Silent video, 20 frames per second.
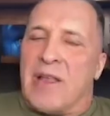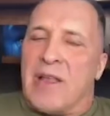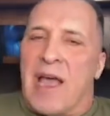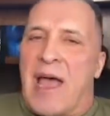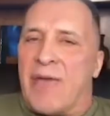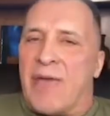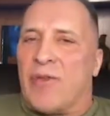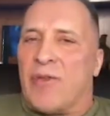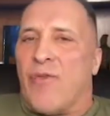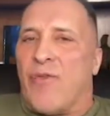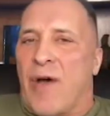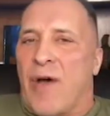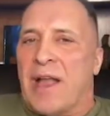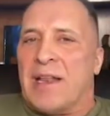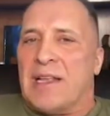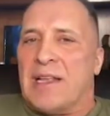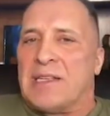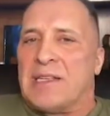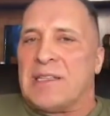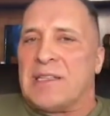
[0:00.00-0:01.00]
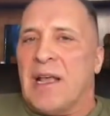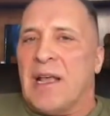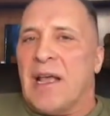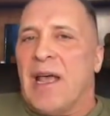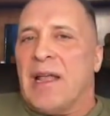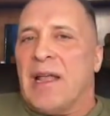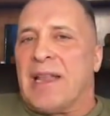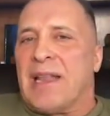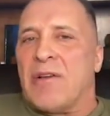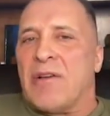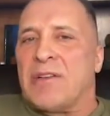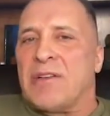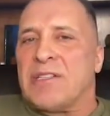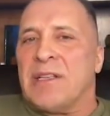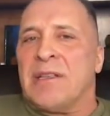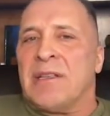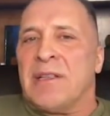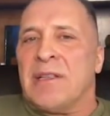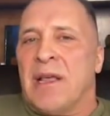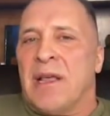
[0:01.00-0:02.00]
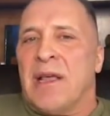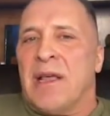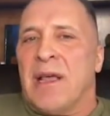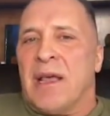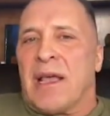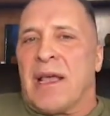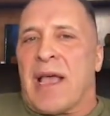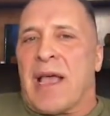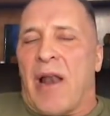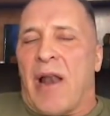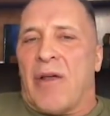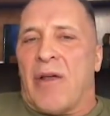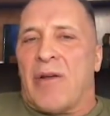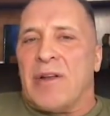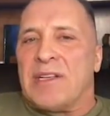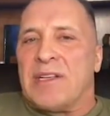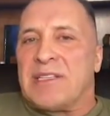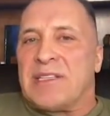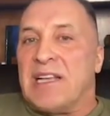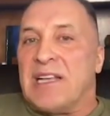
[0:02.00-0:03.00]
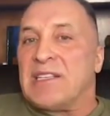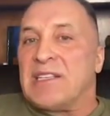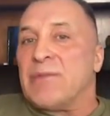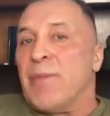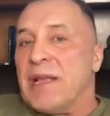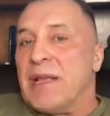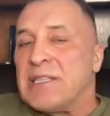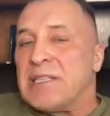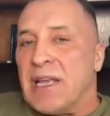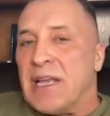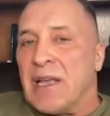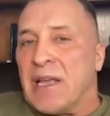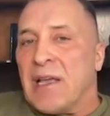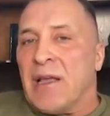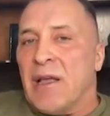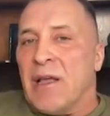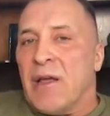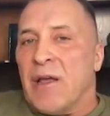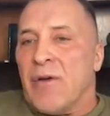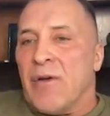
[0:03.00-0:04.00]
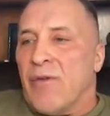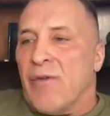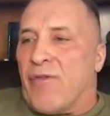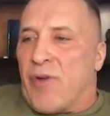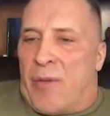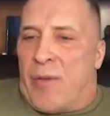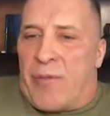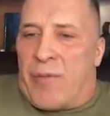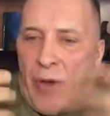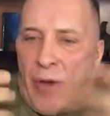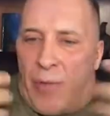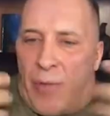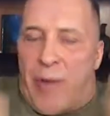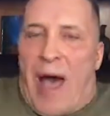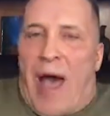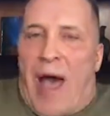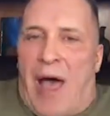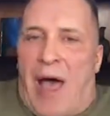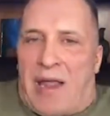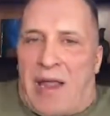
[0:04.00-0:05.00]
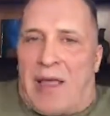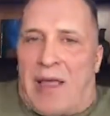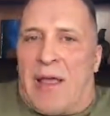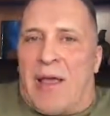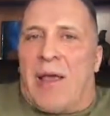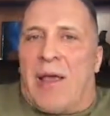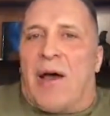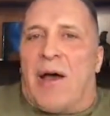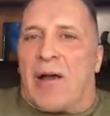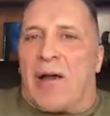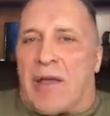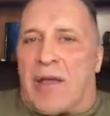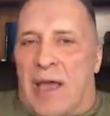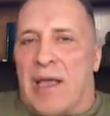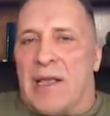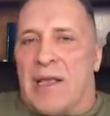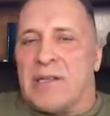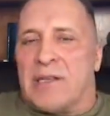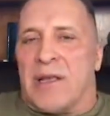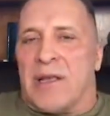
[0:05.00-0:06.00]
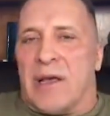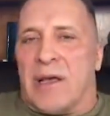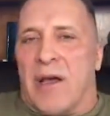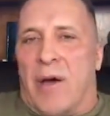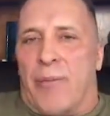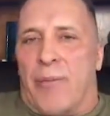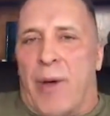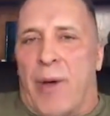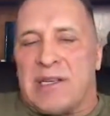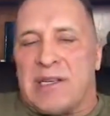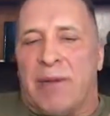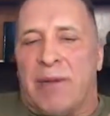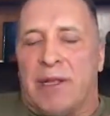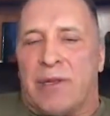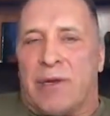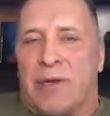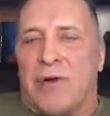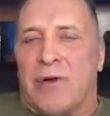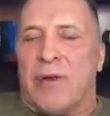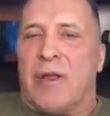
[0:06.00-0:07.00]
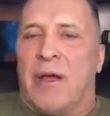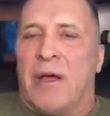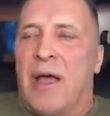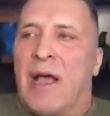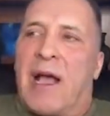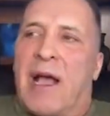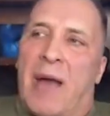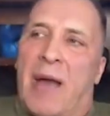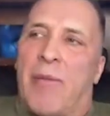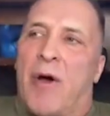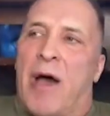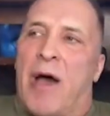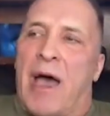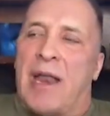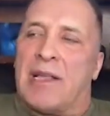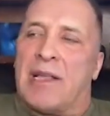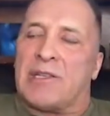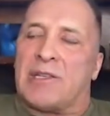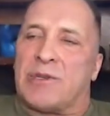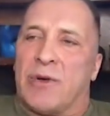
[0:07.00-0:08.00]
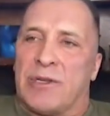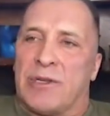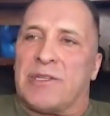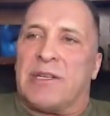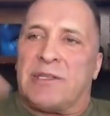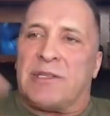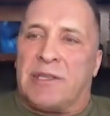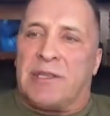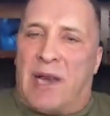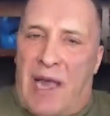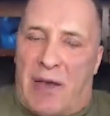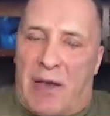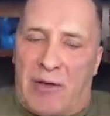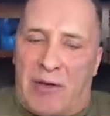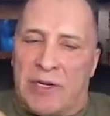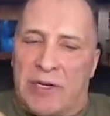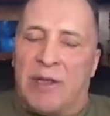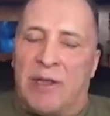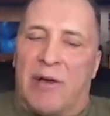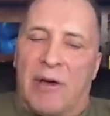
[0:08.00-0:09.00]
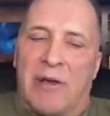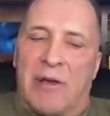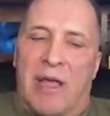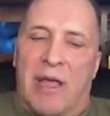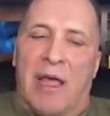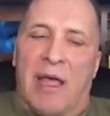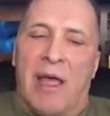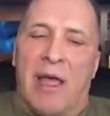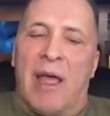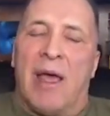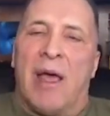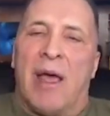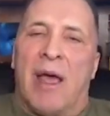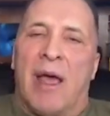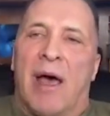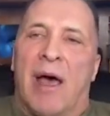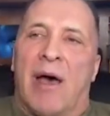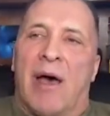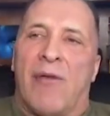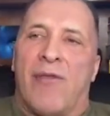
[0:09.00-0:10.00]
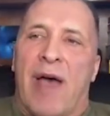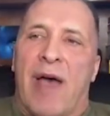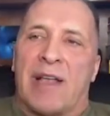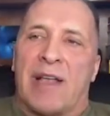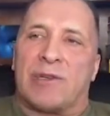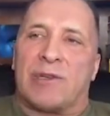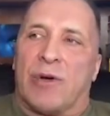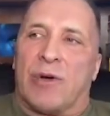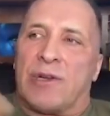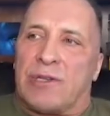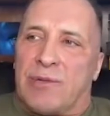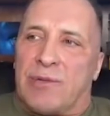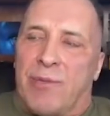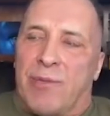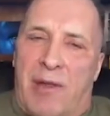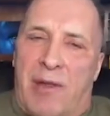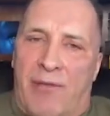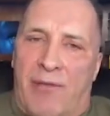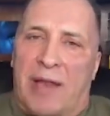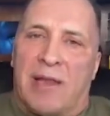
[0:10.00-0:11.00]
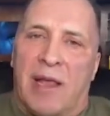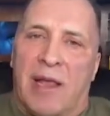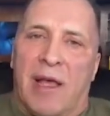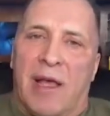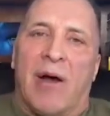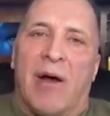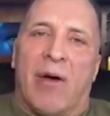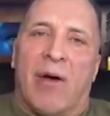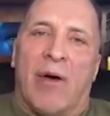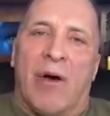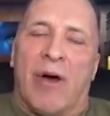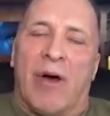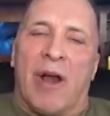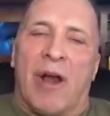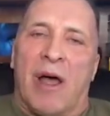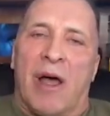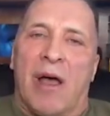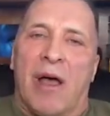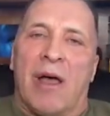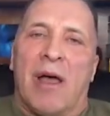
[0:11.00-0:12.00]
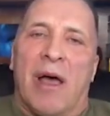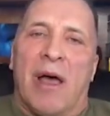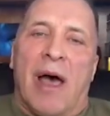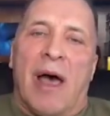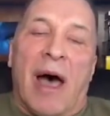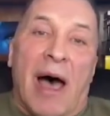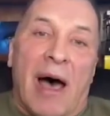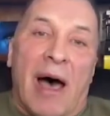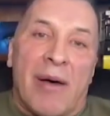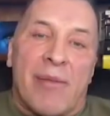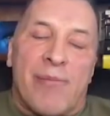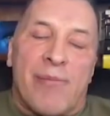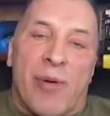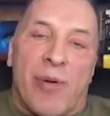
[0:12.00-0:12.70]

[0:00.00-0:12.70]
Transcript: to have to find this 1,000 calories that is missing from your body. Okay, it's going to go possibly through carbohydrate sources, glycogen, okay, a fat source, body fat, or a uh,